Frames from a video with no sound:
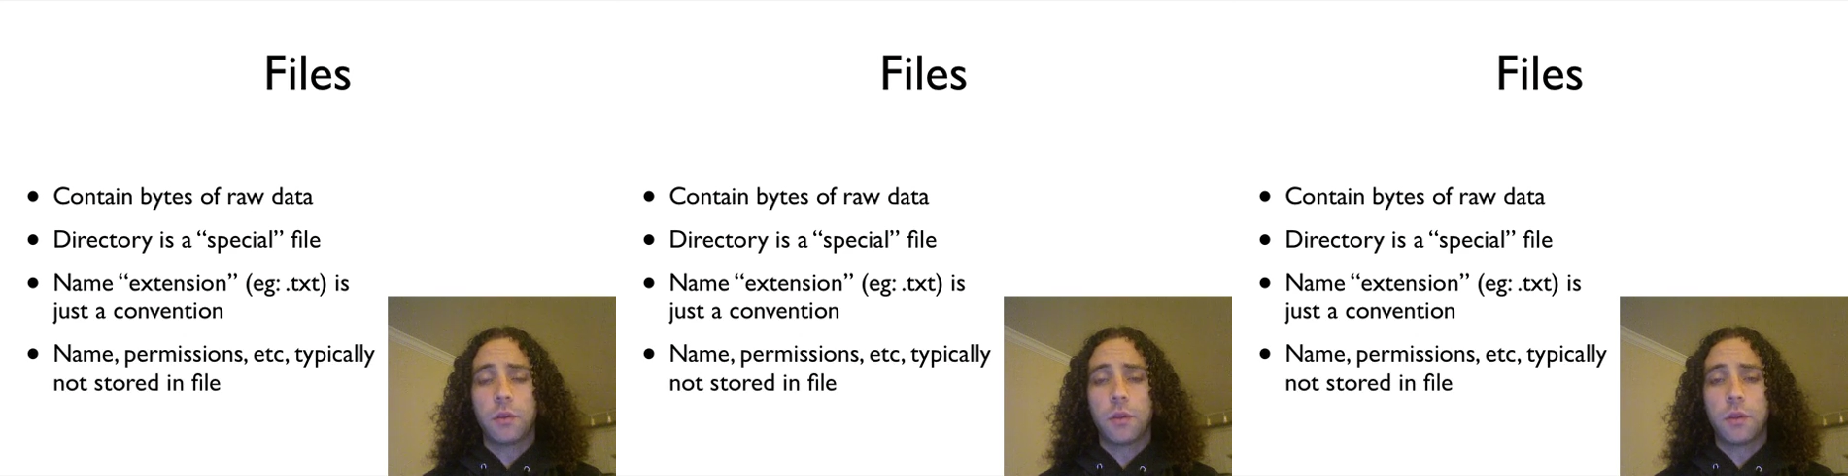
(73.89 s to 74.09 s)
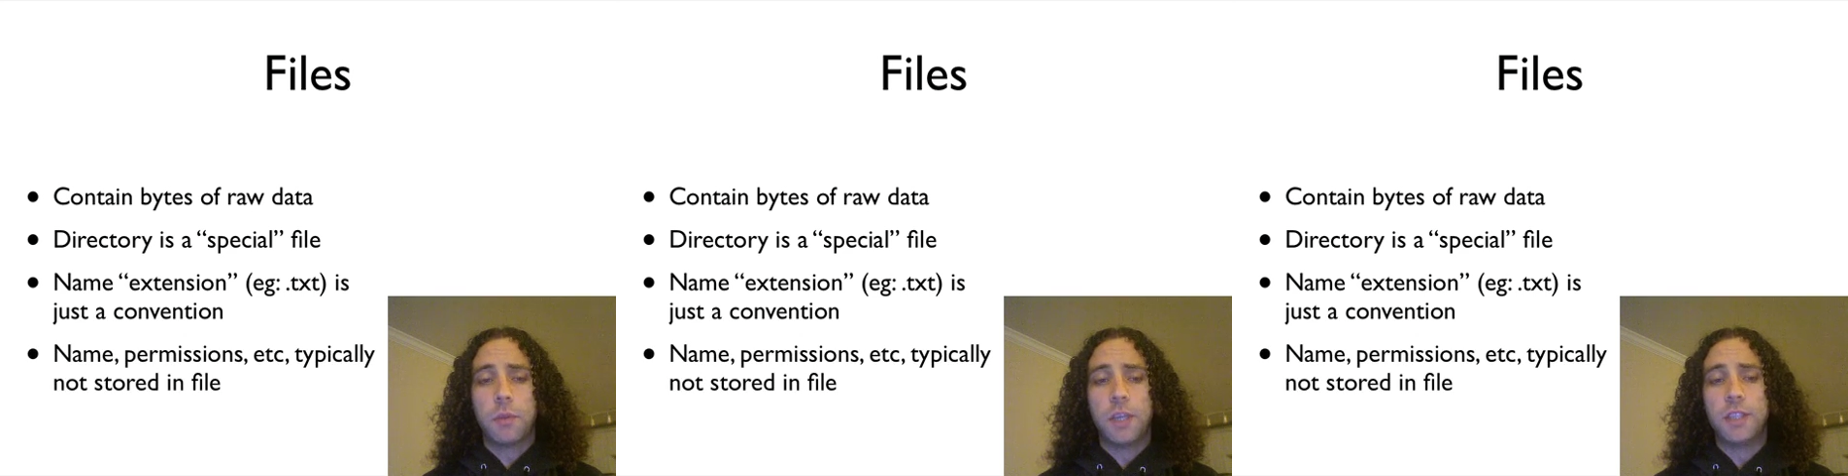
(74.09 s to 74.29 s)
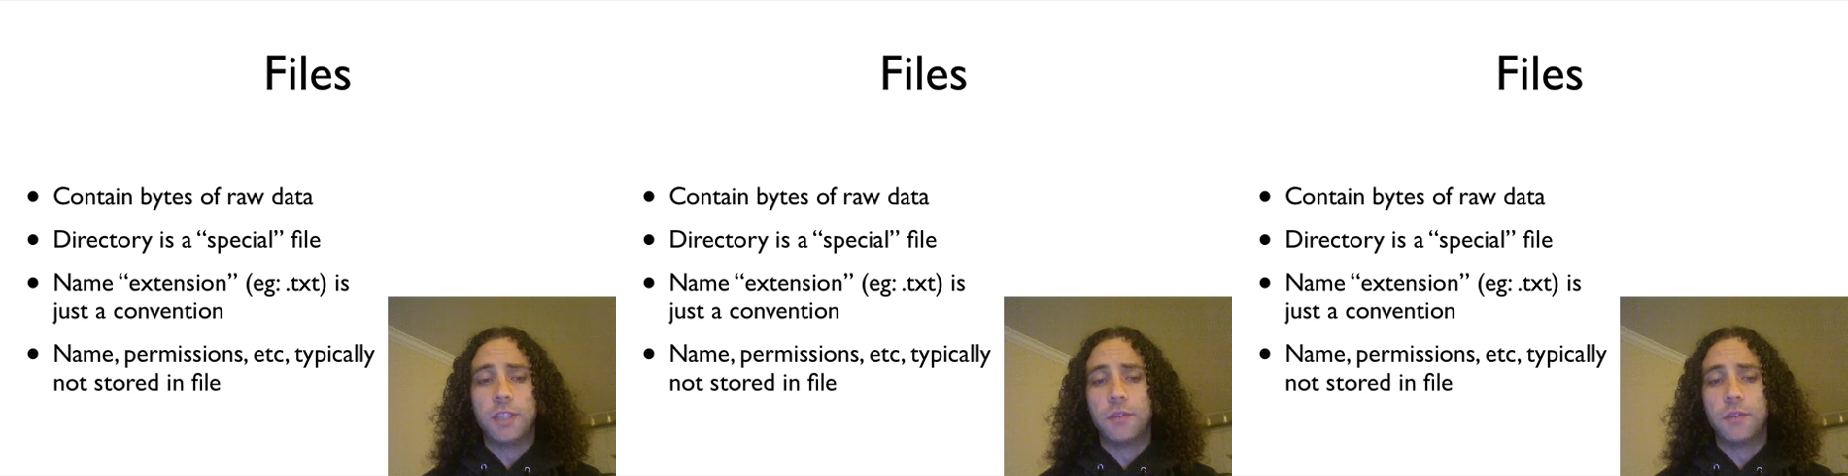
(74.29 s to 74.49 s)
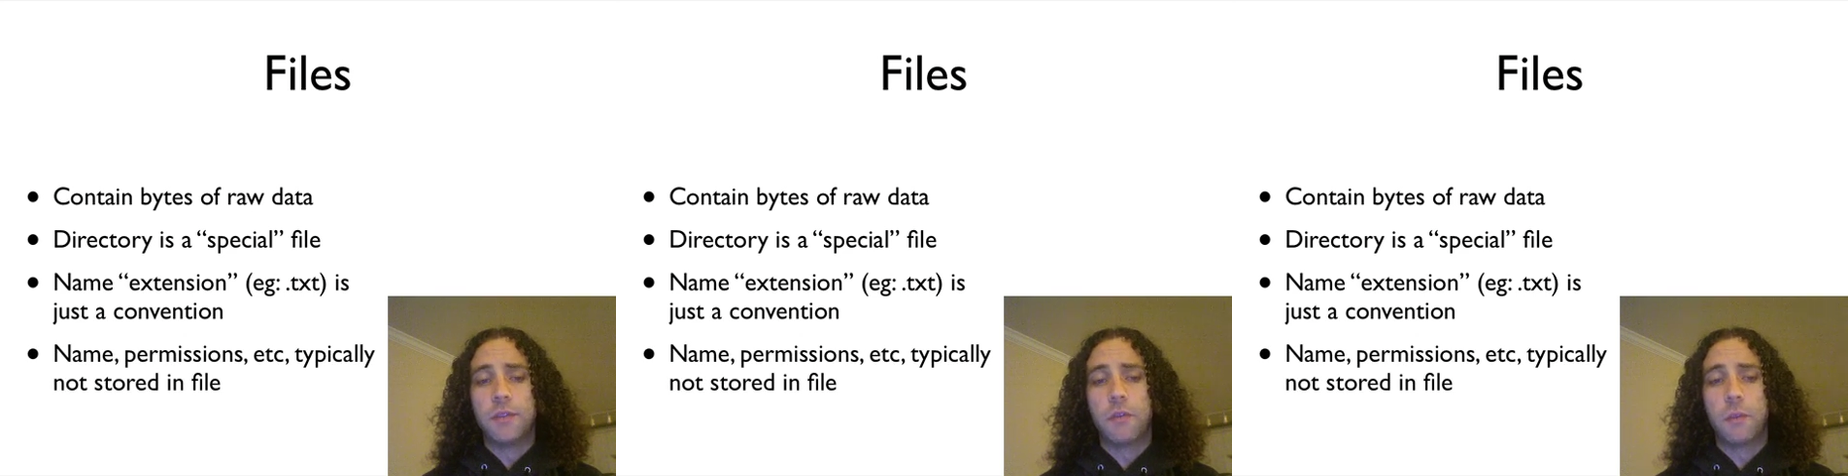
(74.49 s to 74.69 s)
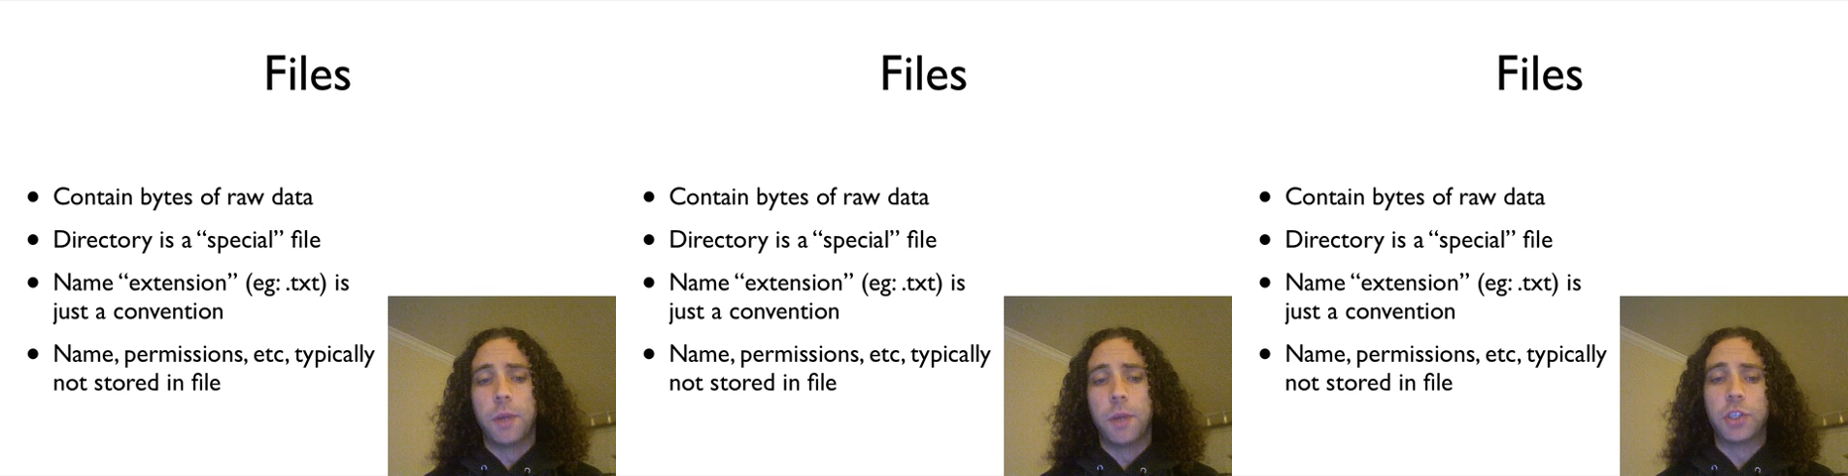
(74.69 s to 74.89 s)
pieces of
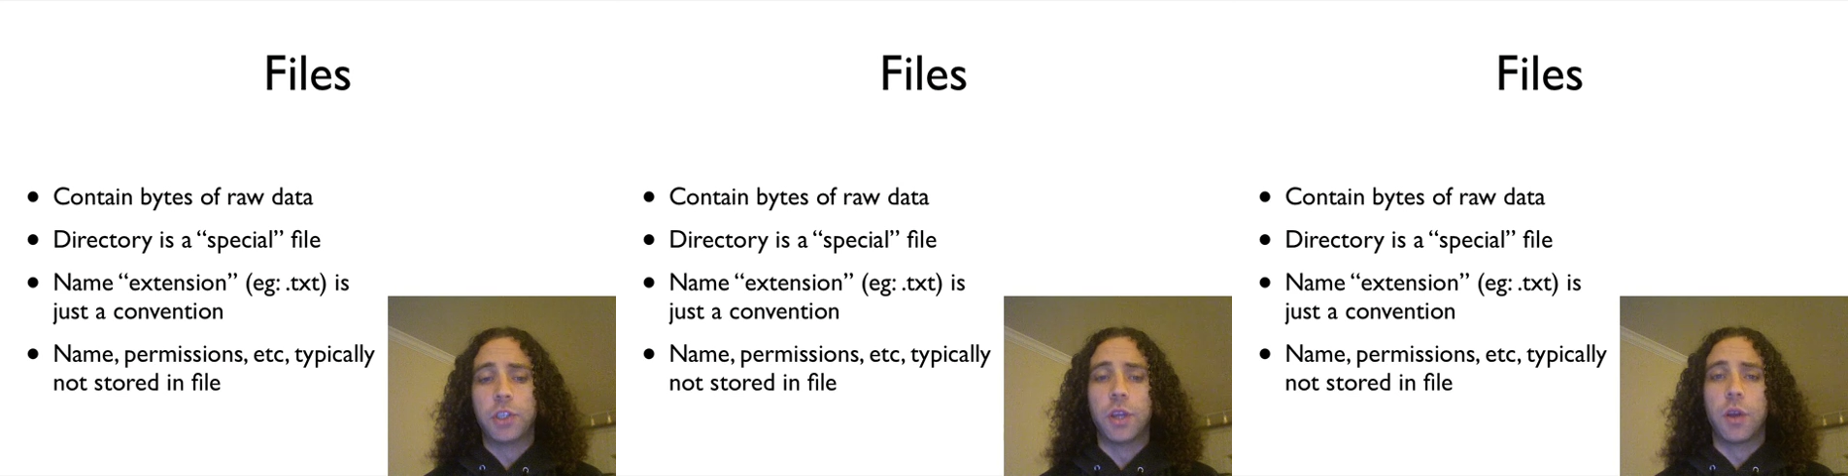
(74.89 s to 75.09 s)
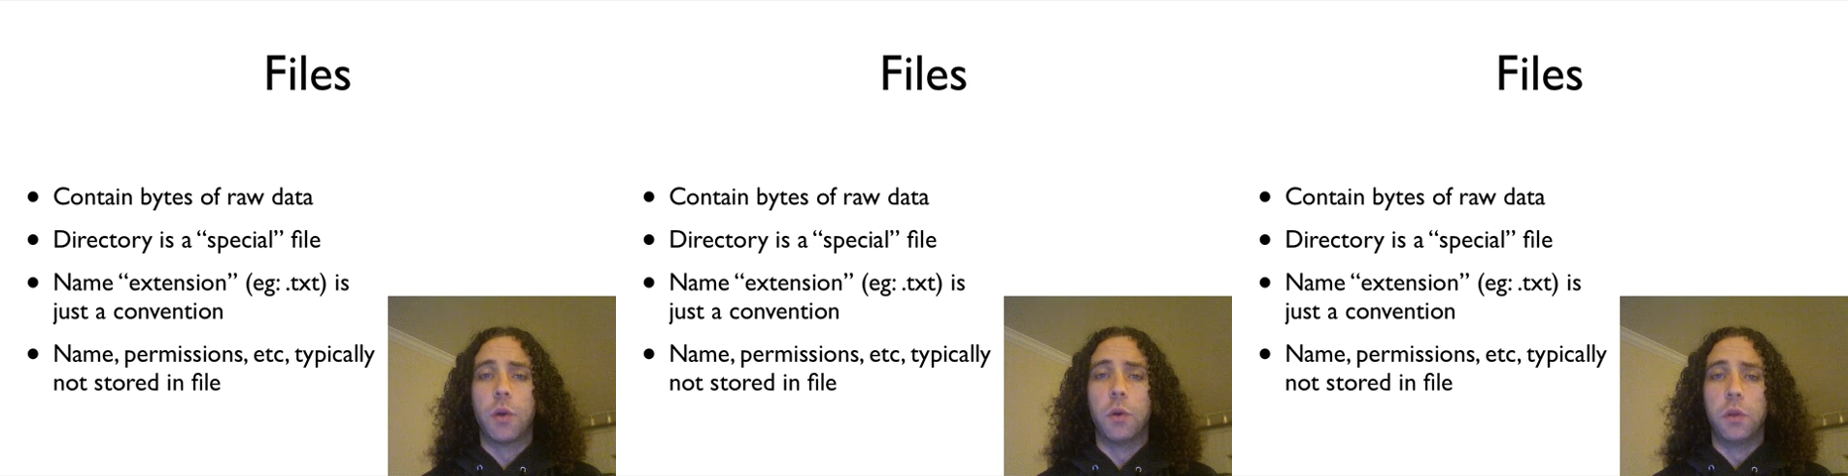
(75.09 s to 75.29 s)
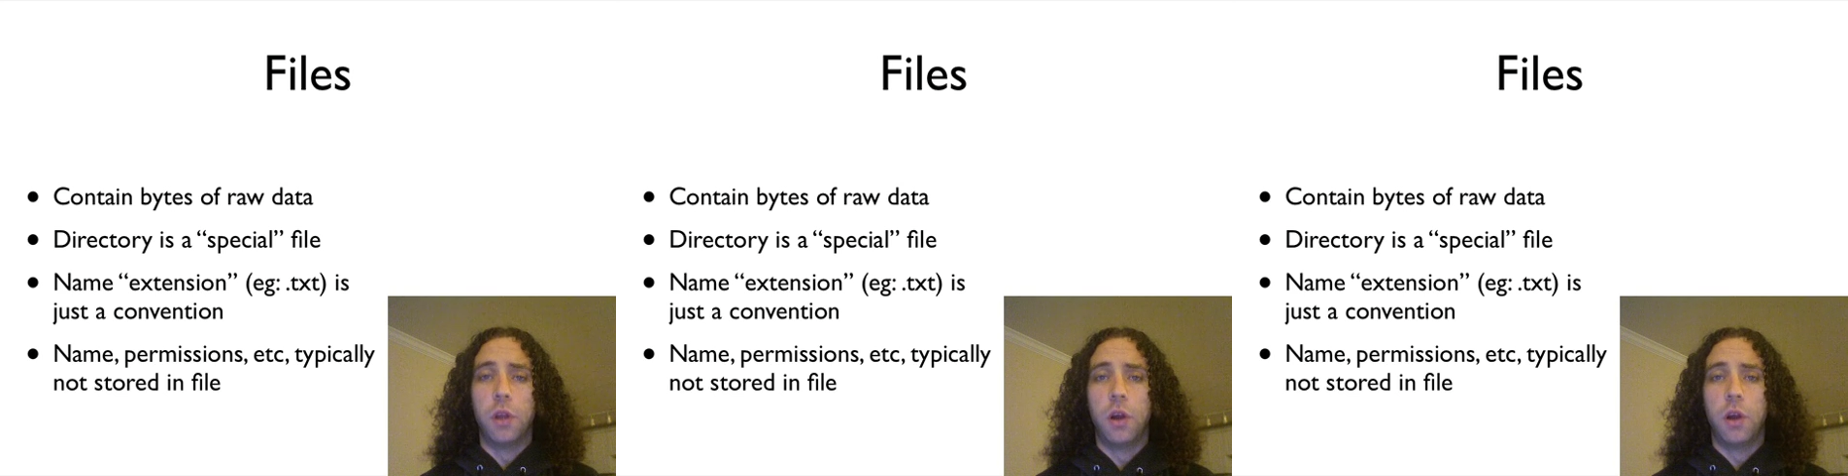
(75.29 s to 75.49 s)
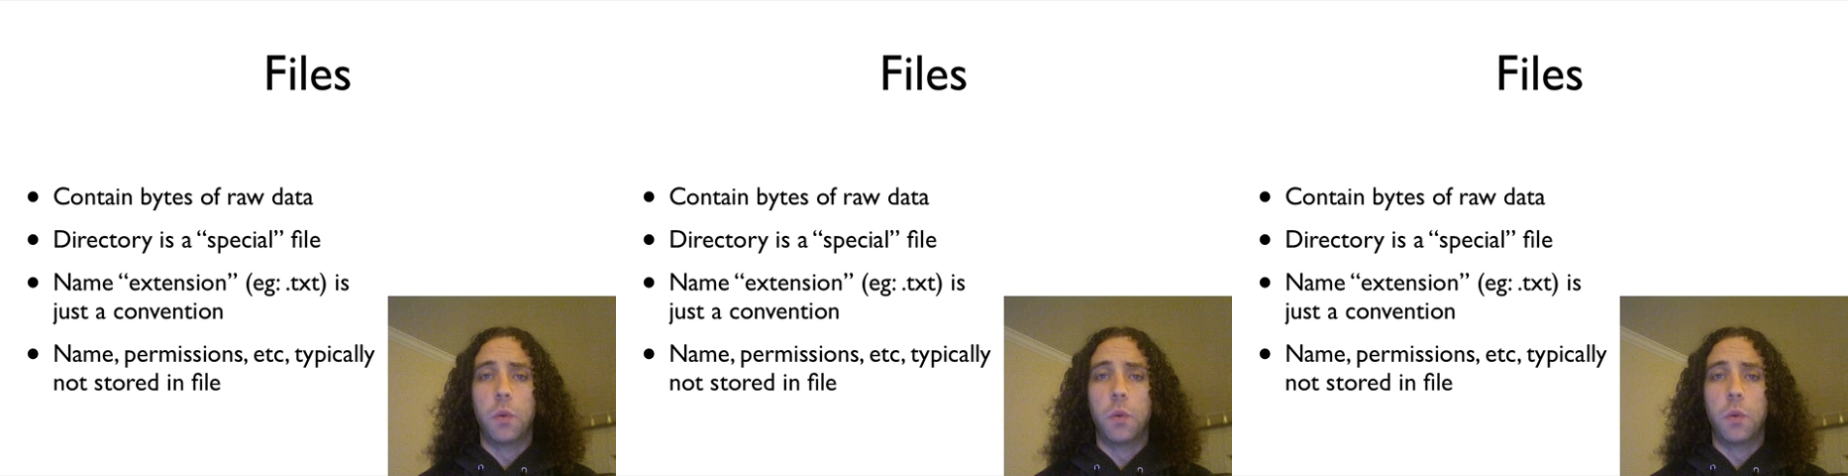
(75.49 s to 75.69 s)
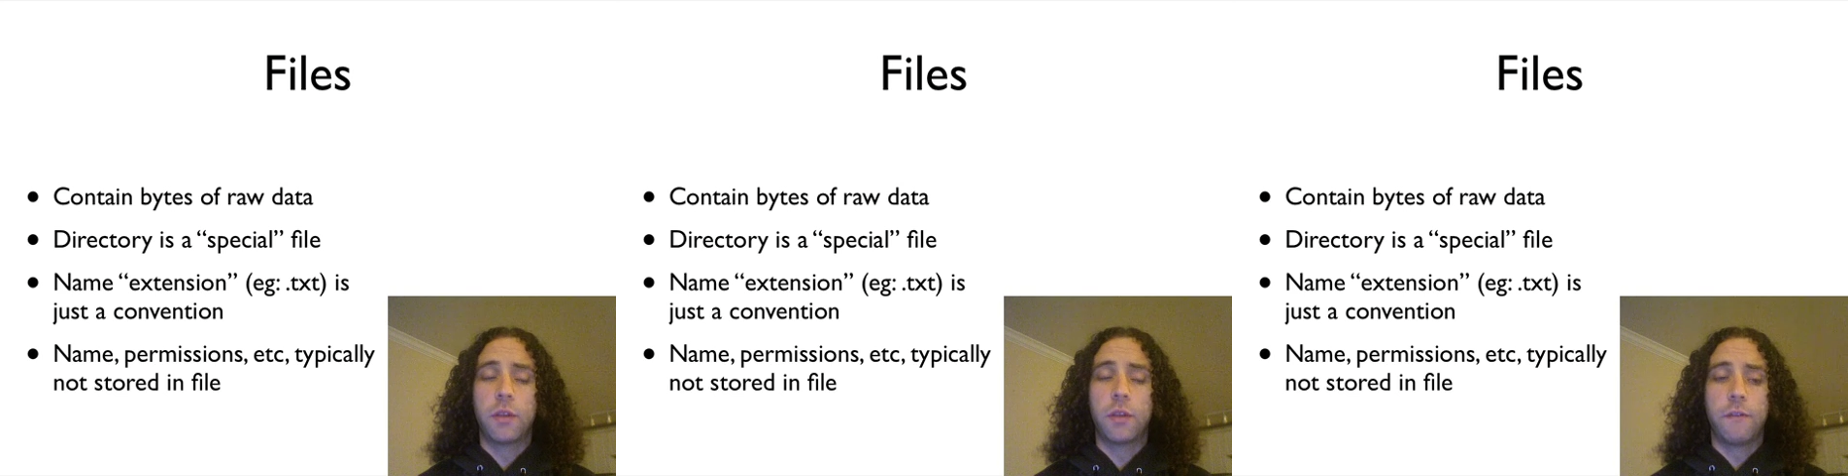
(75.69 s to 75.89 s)
information that go along
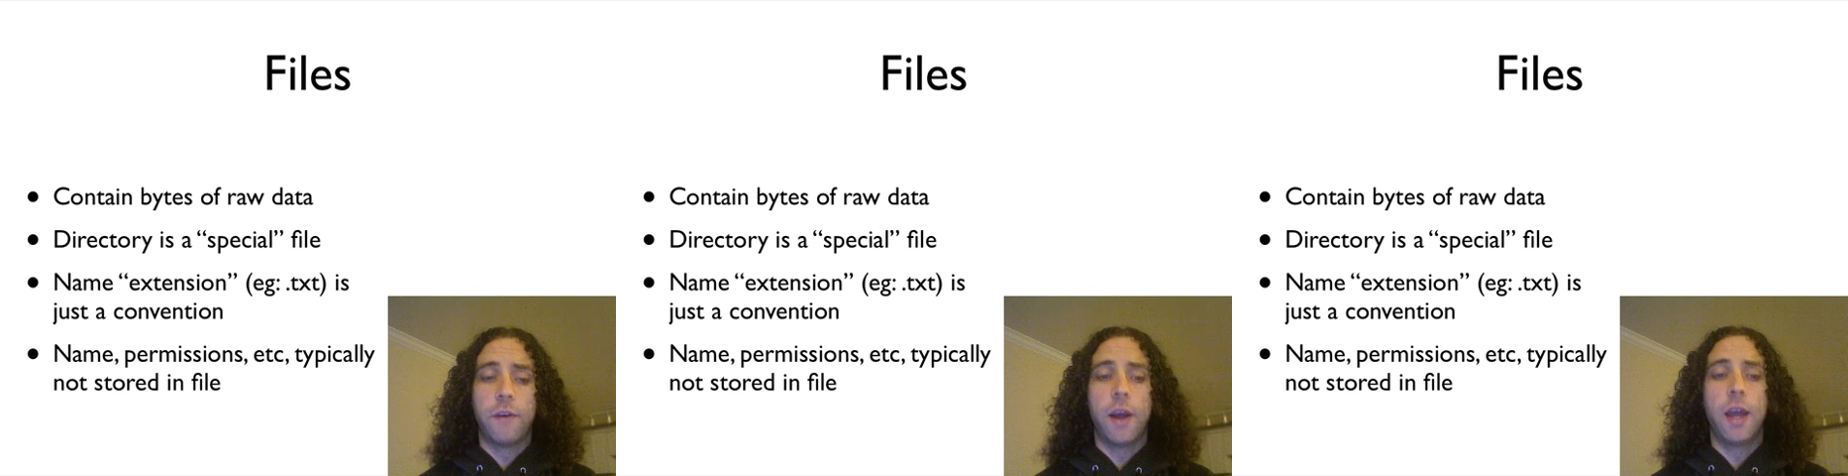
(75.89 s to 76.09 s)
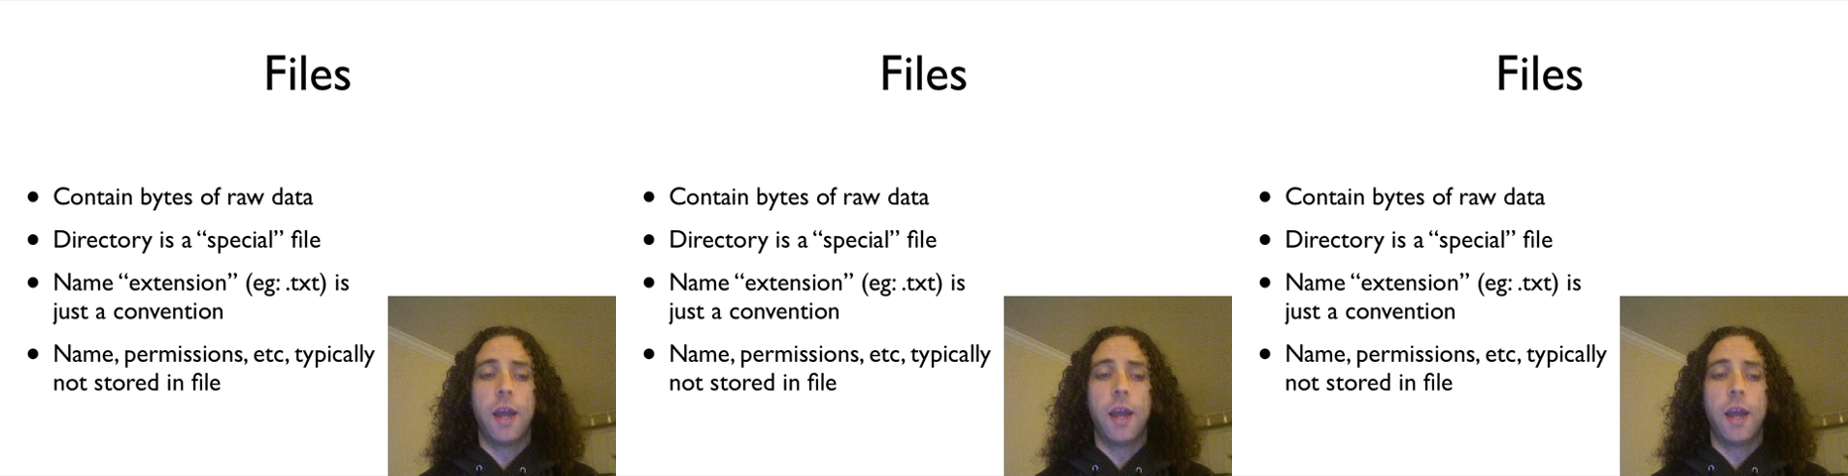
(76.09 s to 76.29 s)
with the file,